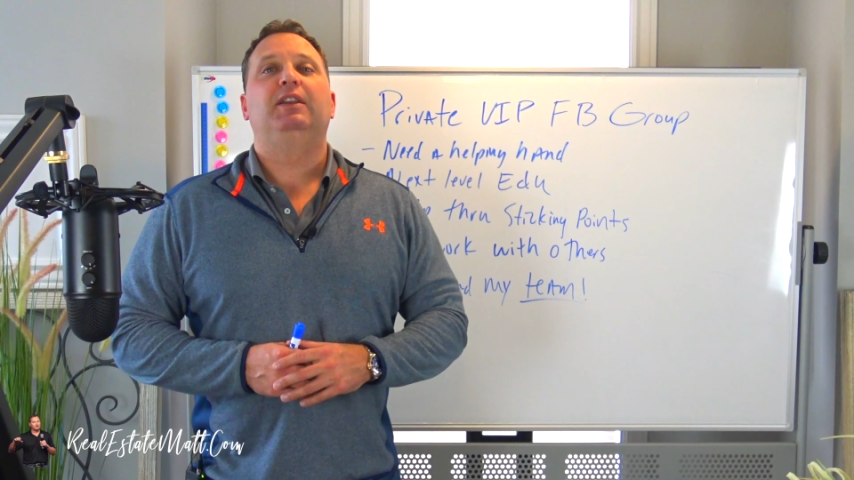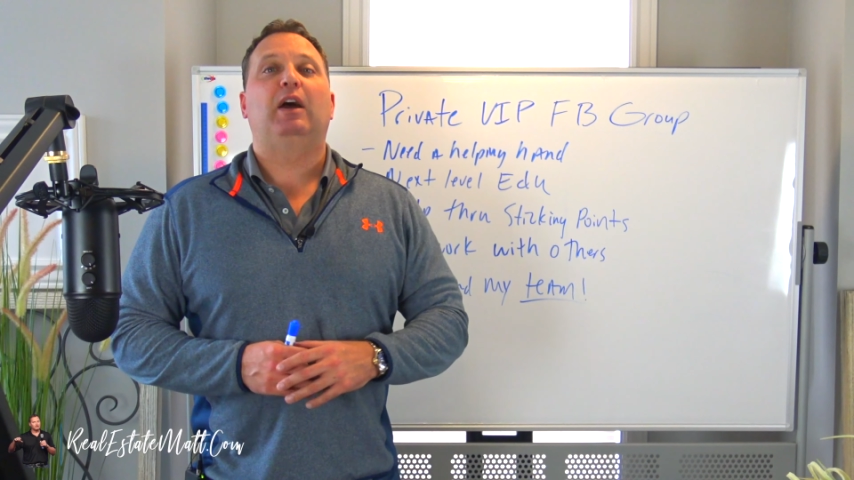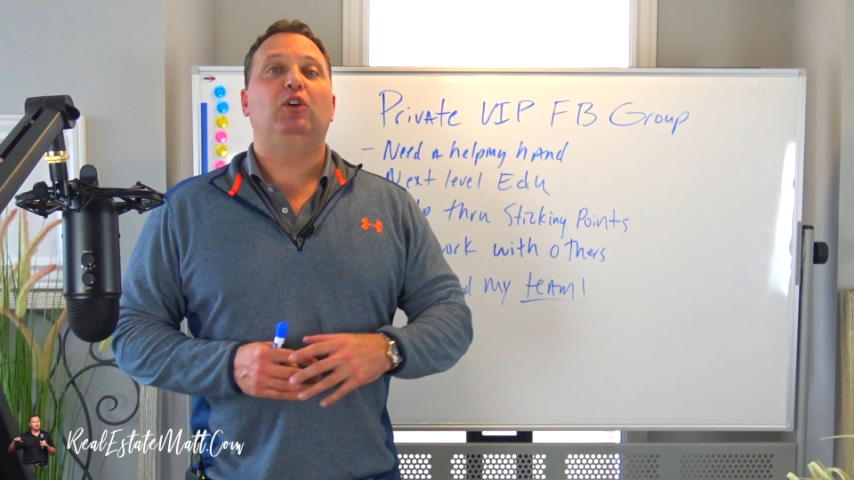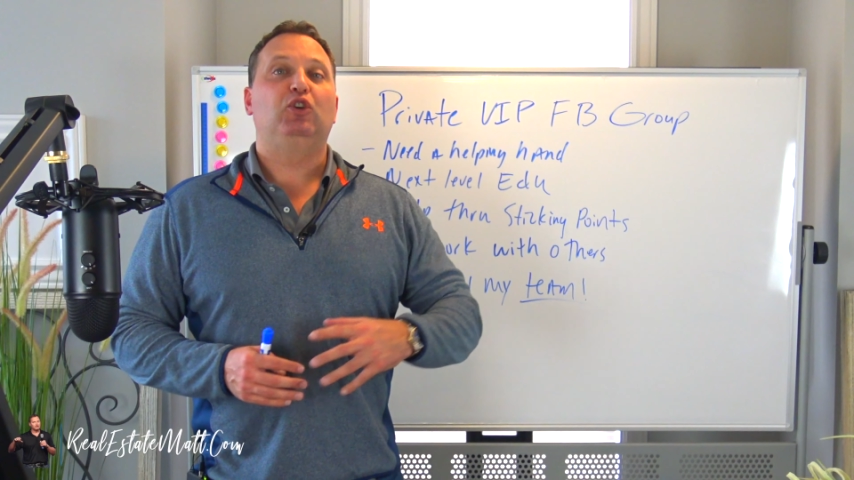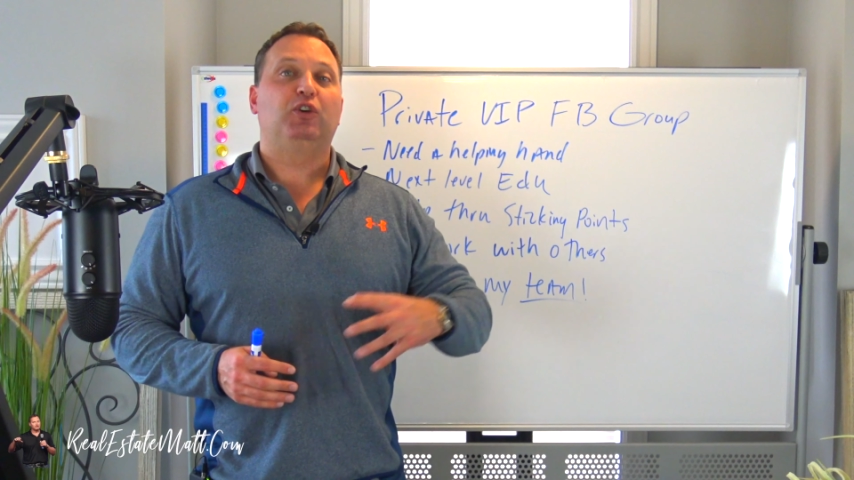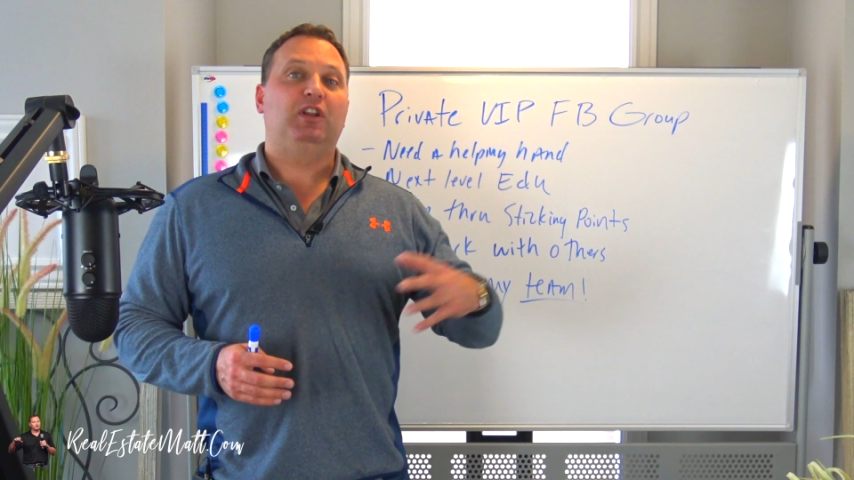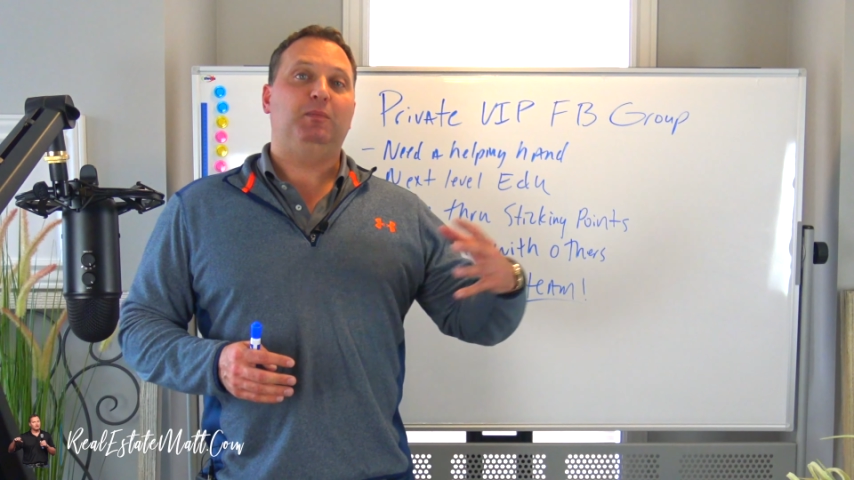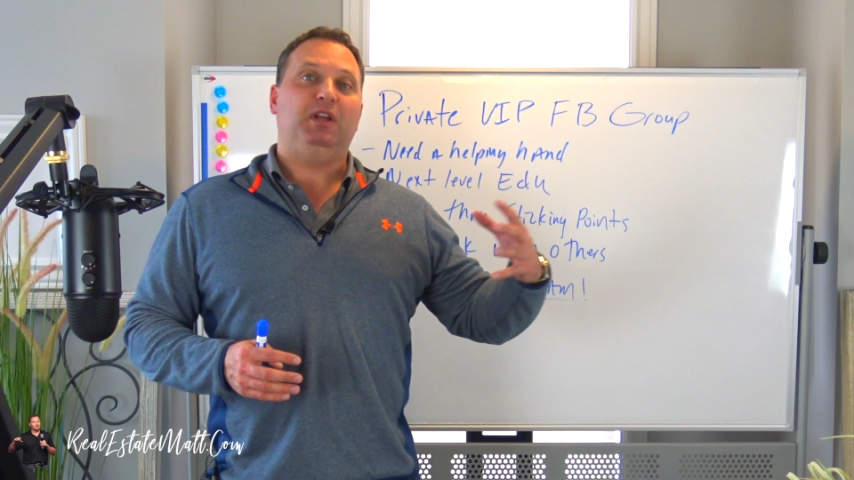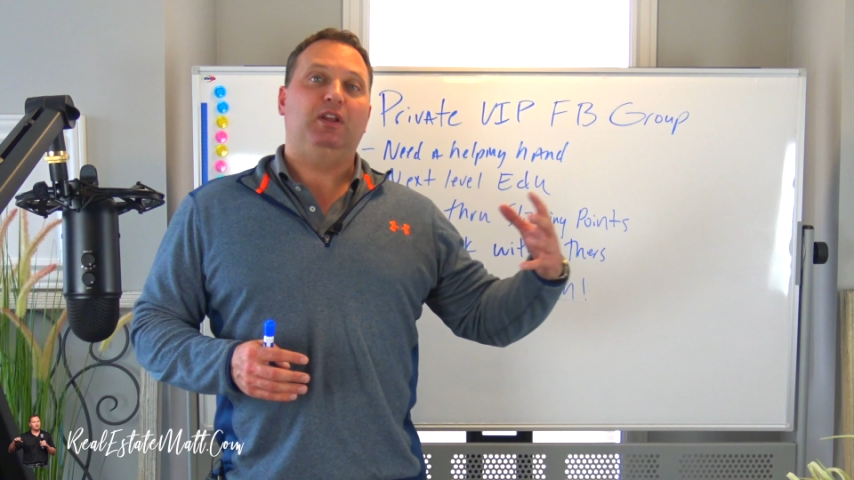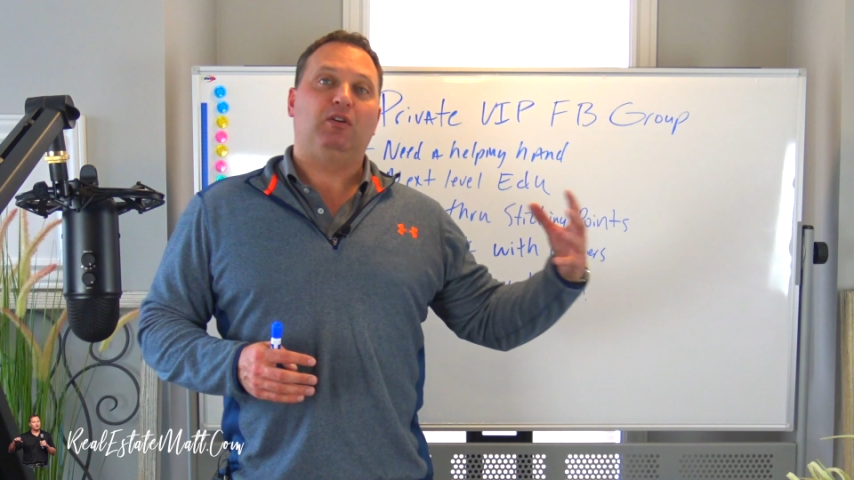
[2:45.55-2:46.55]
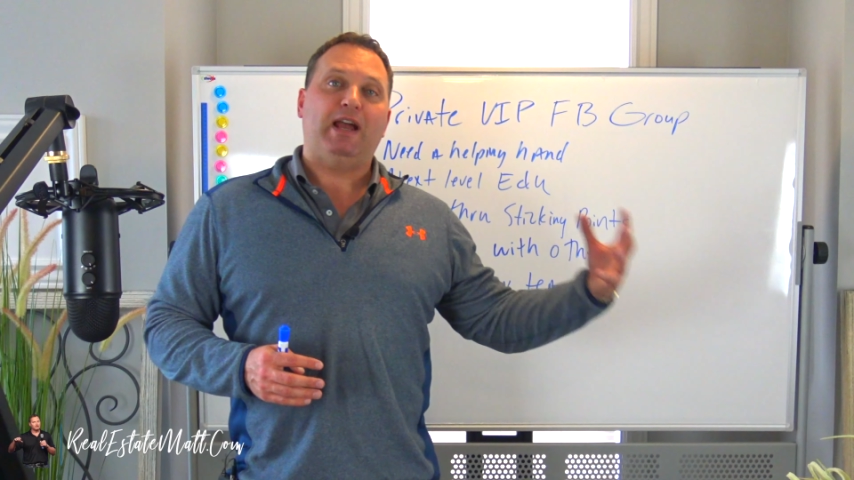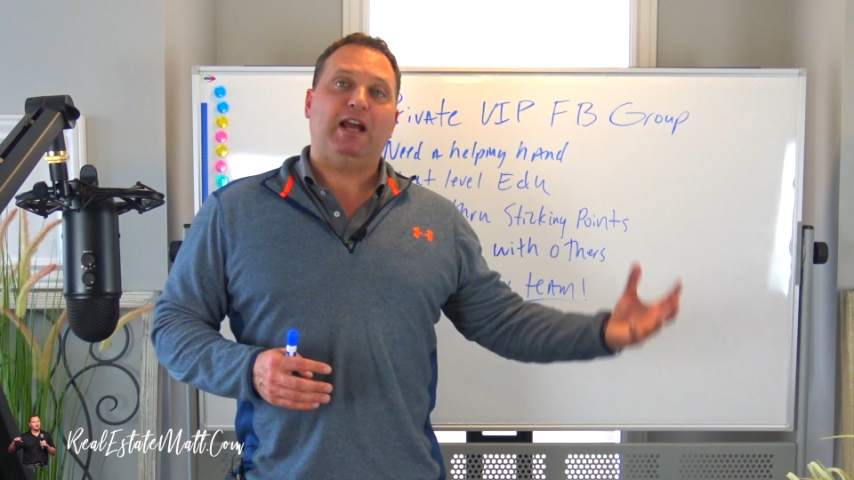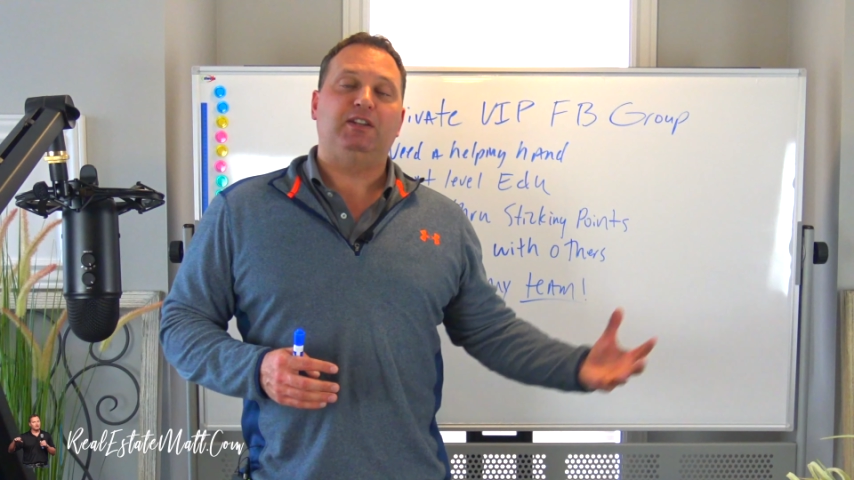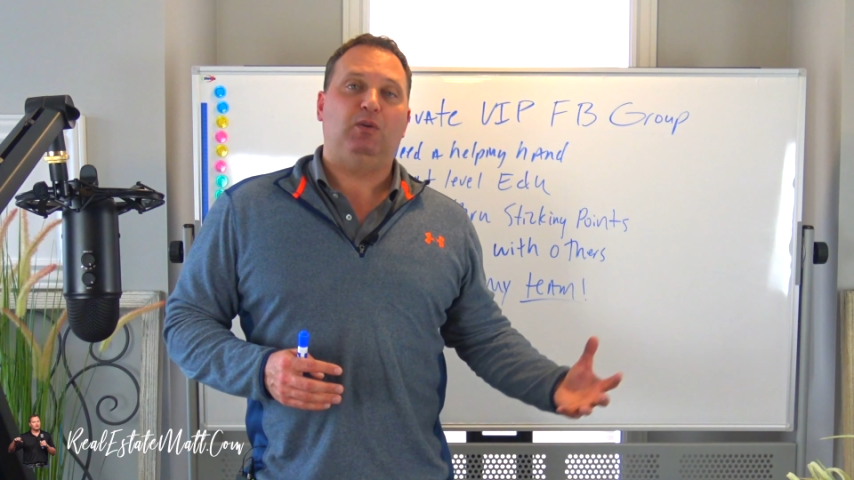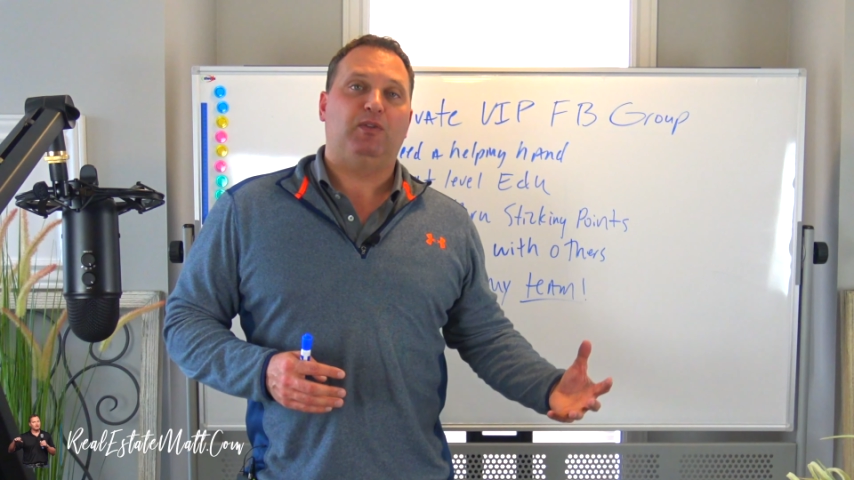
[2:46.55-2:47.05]
Now you're going to be
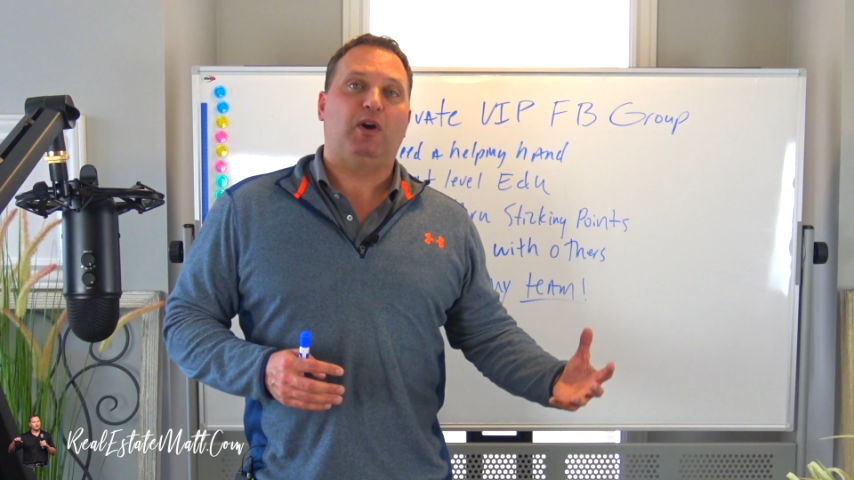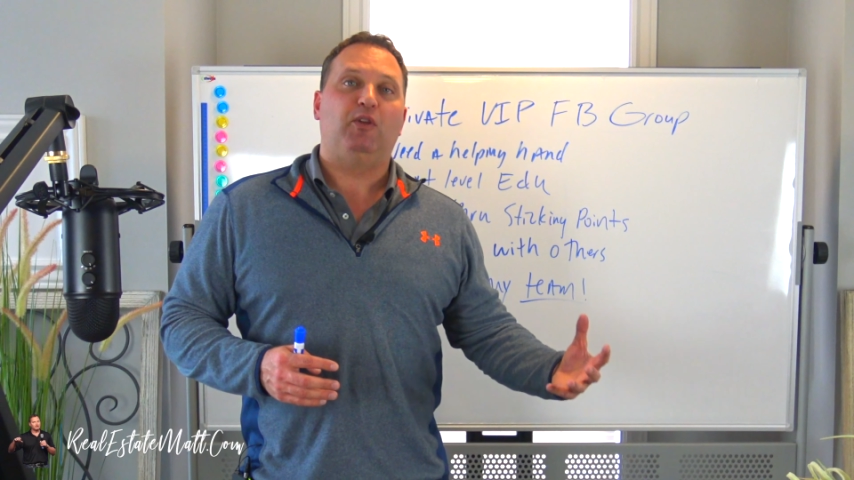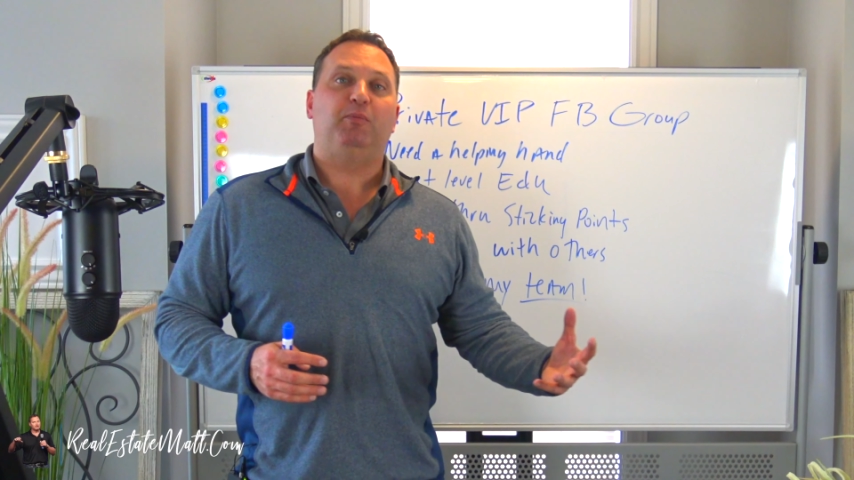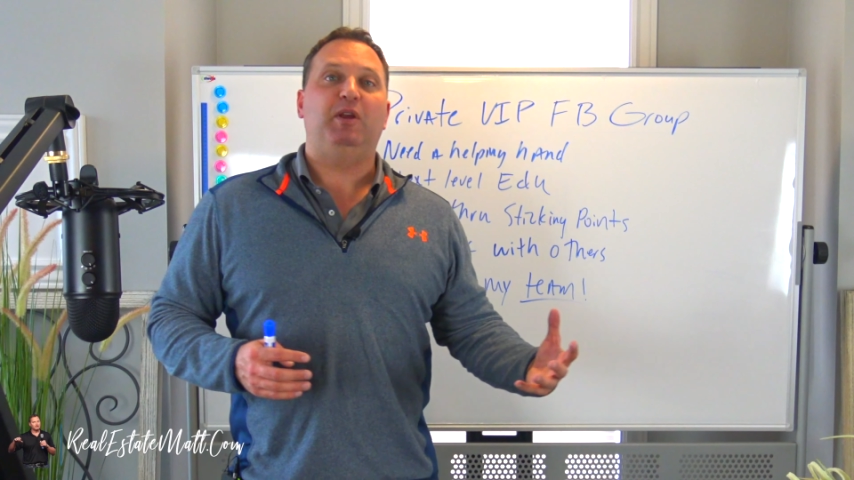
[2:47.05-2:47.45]
interacting with other